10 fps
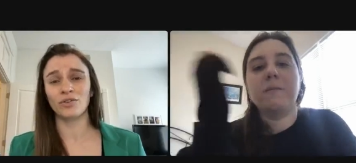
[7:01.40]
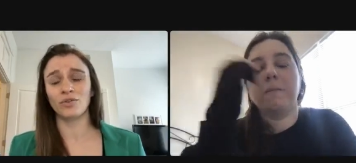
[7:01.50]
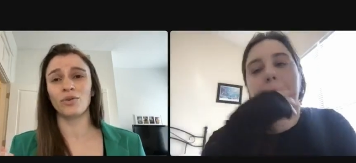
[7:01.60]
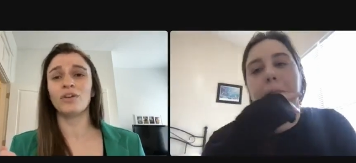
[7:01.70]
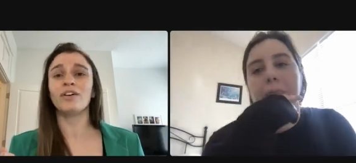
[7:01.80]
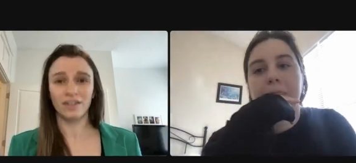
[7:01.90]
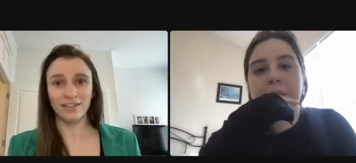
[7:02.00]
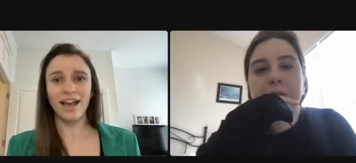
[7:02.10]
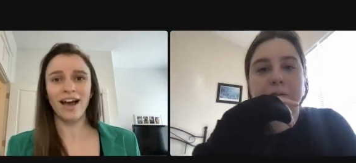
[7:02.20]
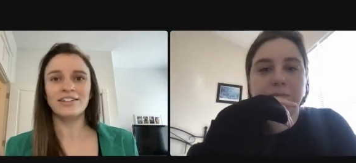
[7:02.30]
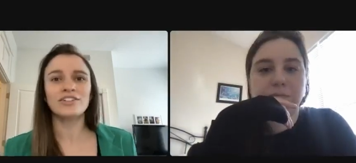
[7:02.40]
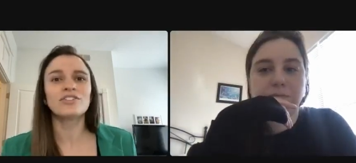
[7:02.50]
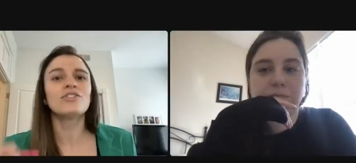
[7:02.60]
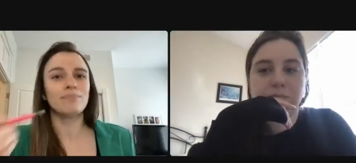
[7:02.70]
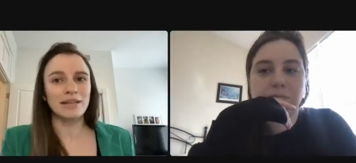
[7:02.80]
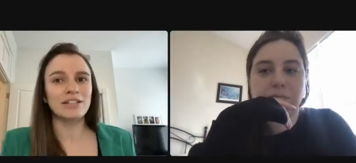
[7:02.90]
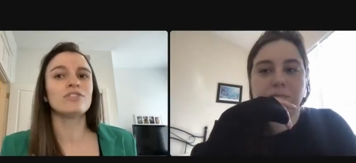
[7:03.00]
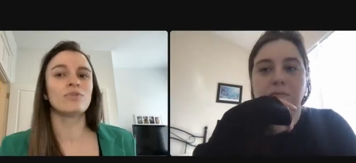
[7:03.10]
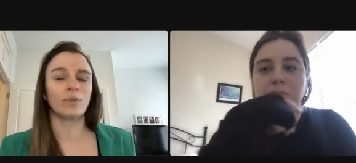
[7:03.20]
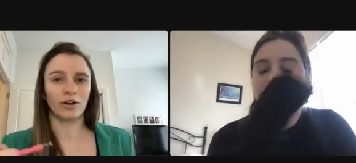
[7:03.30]
Speaker 1: who yeah, a teacher who
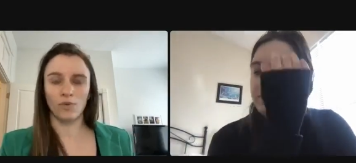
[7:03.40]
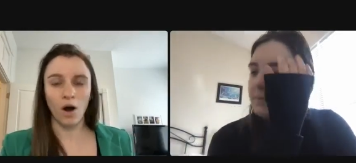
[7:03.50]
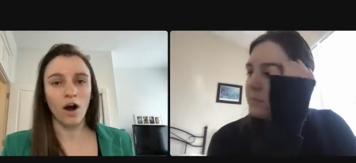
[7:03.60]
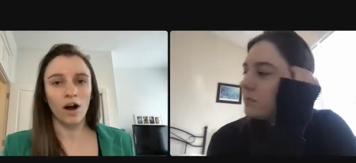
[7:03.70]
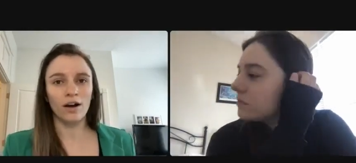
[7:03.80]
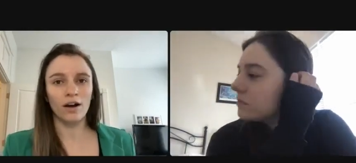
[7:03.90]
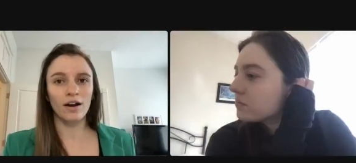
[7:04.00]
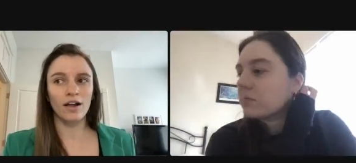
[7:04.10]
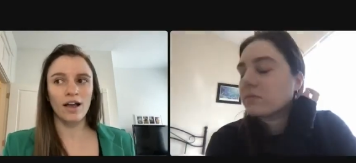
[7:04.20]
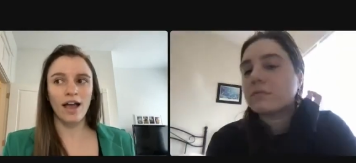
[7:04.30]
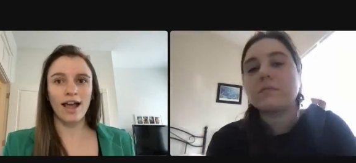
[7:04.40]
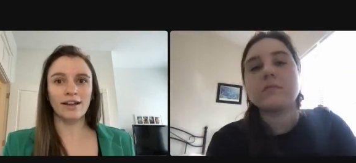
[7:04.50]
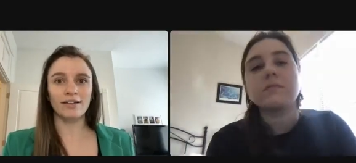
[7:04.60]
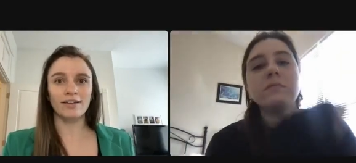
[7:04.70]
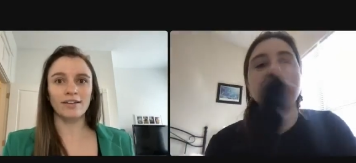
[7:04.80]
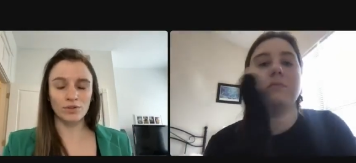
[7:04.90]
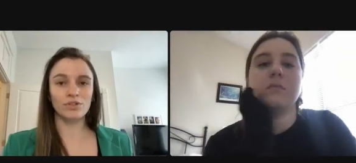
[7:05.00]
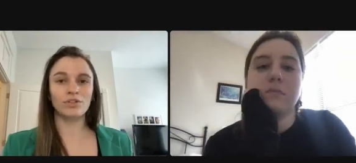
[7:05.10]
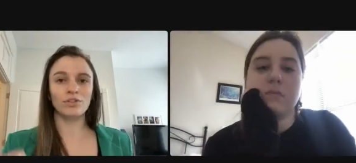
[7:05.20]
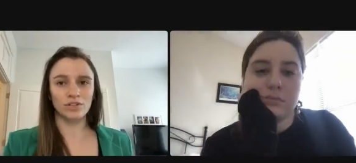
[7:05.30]
meets you where you are and gives
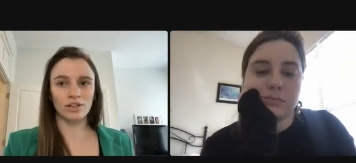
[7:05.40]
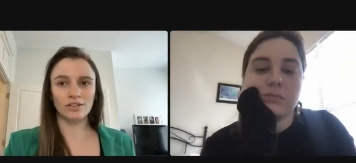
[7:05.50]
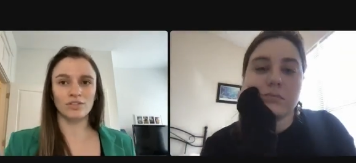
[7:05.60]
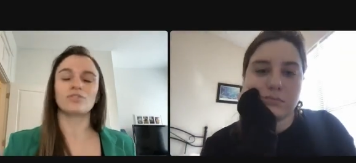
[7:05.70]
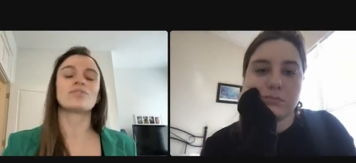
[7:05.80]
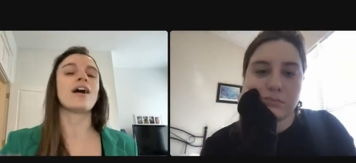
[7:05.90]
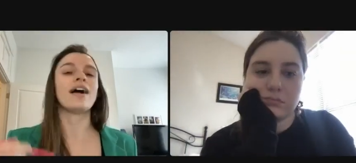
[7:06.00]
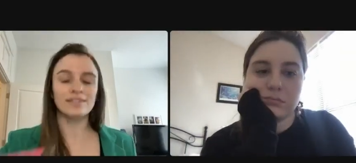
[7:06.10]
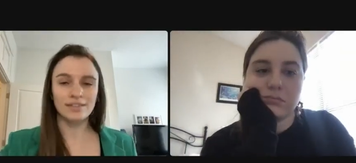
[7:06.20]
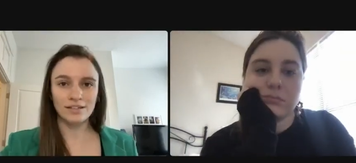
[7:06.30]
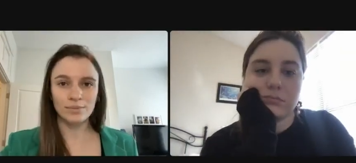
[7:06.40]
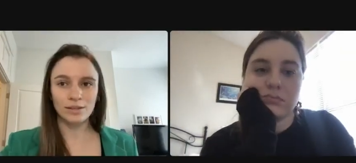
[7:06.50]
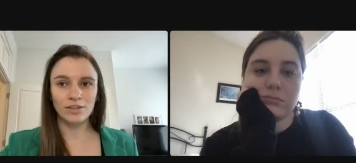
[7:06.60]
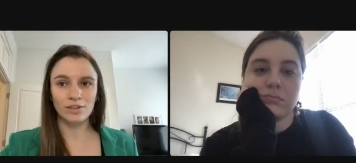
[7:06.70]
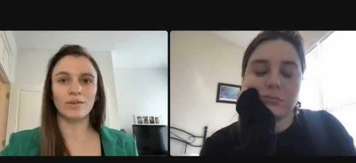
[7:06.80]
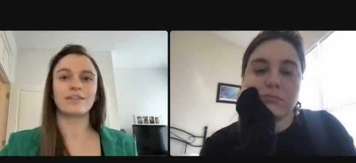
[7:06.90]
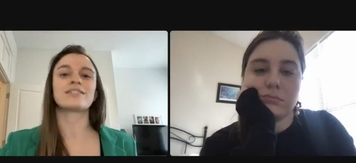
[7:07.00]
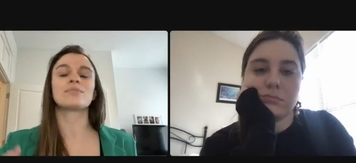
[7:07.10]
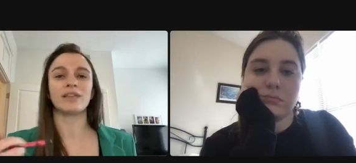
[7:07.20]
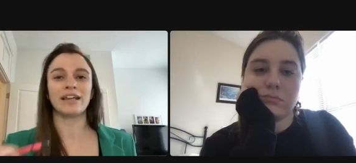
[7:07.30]
you solutions and tries things with you and
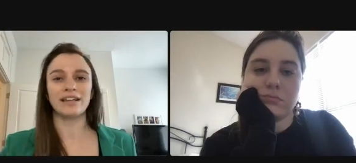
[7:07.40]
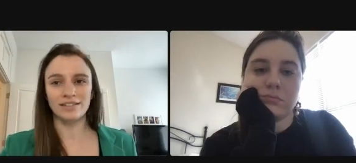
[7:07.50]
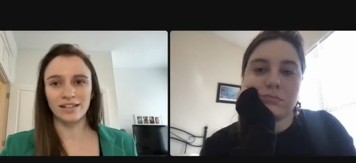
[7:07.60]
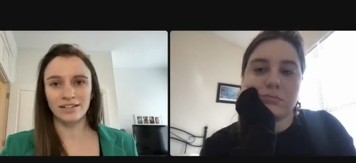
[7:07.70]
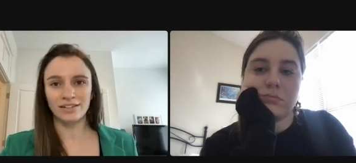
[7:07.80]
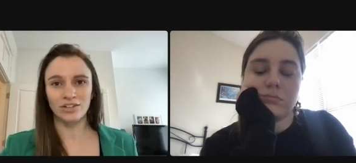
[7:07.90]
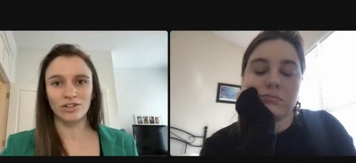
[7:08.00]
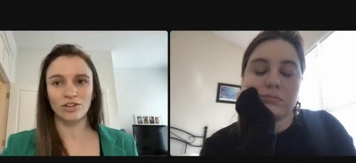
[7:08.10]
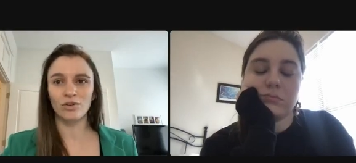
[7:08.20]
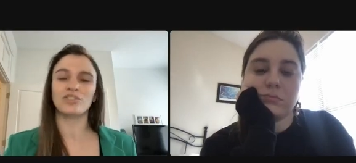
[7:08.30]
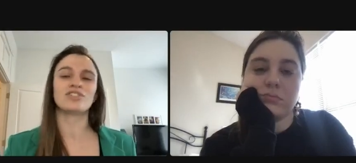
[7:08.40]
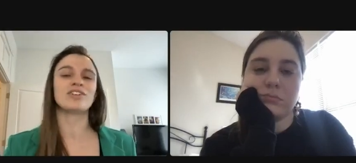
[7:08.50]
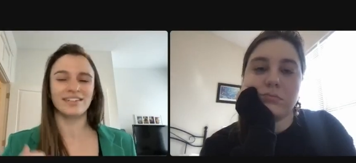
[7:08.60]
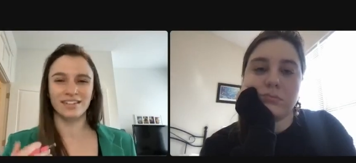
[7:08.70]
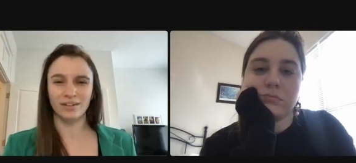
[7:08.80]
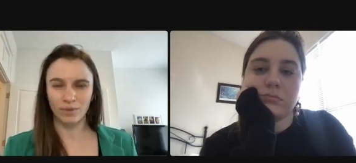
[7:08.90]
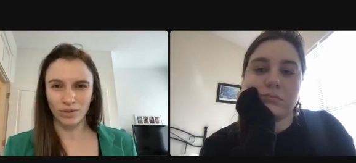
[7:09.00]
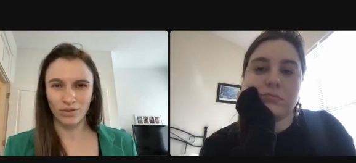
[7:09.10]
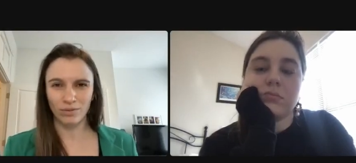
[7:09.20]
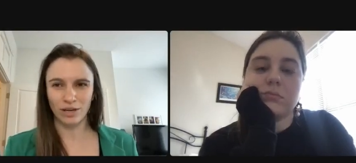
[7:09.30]
explains things to you and checks in
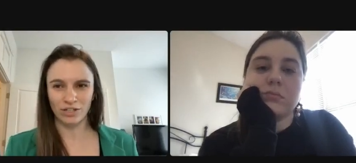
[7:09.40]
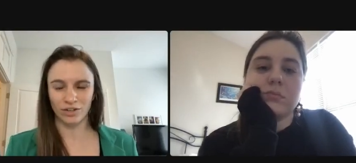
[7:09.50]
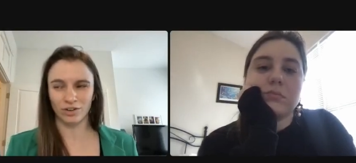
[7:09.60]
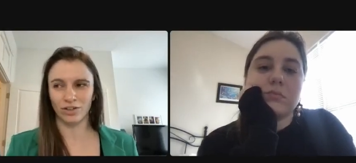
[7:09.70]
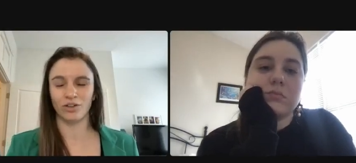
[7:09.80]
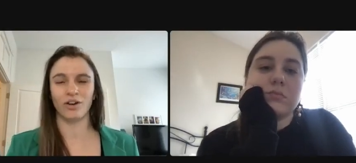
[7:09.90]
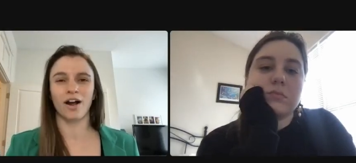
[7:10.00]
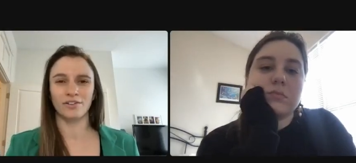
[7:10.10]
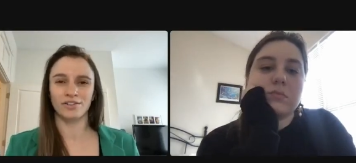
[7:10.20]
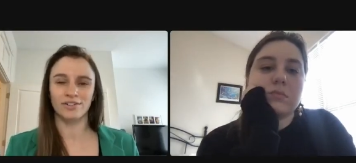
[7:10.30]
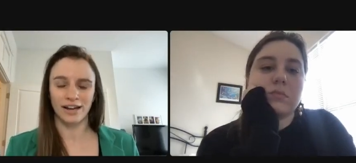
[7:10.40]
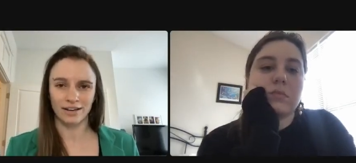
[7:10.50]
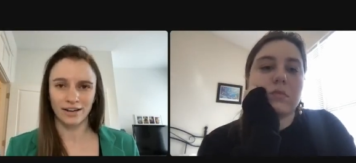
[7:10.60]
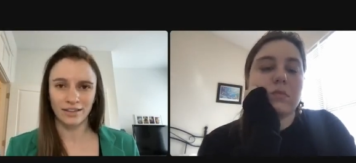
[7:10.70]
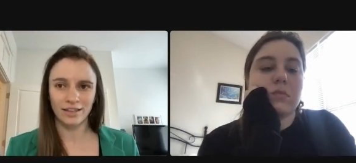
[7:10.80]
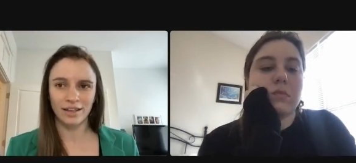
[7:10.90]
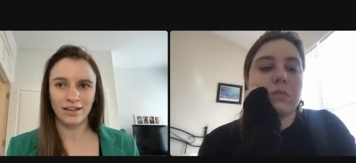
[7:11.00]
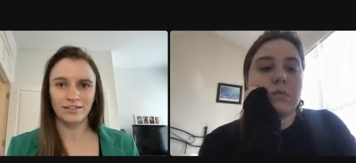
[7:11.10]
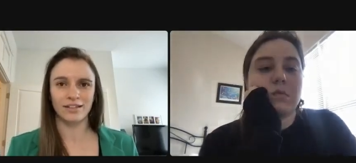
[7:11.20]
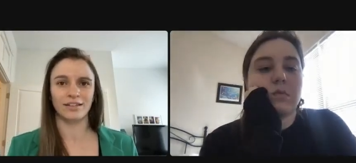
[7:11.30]
with you to make sure that you're understanding
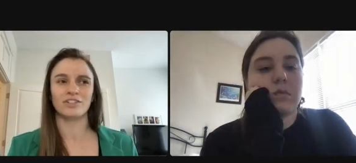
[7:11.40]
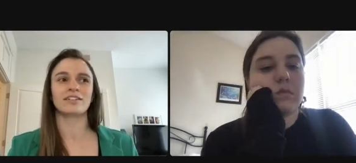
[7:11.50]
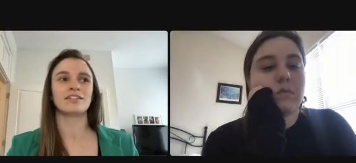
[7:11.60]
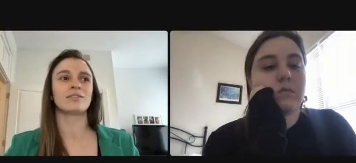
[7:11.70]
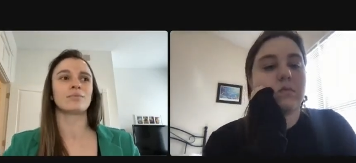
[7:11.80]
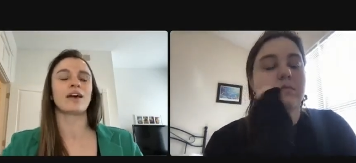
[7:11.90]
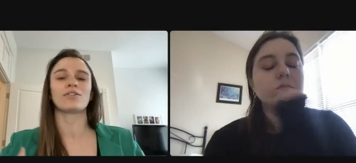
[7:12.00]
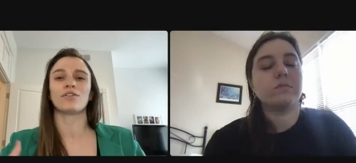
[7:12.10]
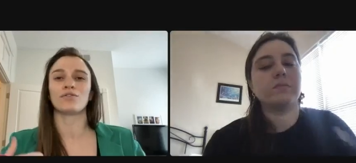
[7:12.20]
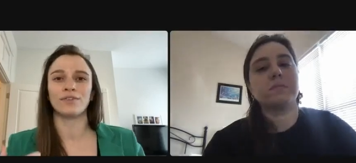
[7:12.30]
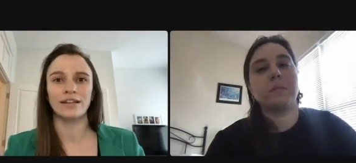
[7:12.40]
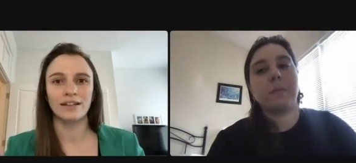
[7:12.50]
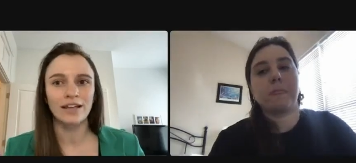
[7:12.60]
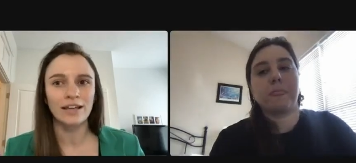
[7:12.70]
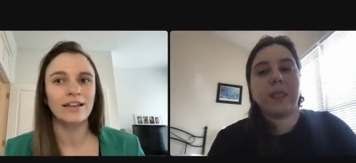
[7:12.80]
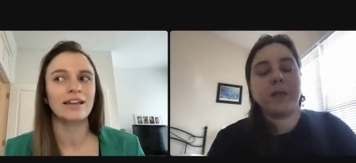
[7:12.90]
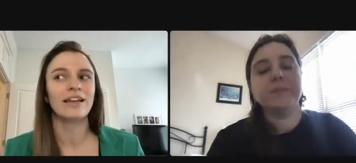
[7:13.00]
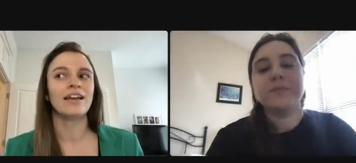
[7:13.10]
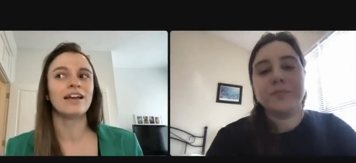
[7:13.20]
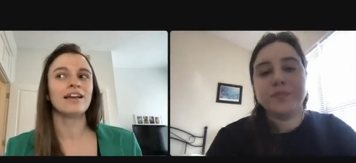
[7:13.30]
things and checks in with how you're feeling. Like,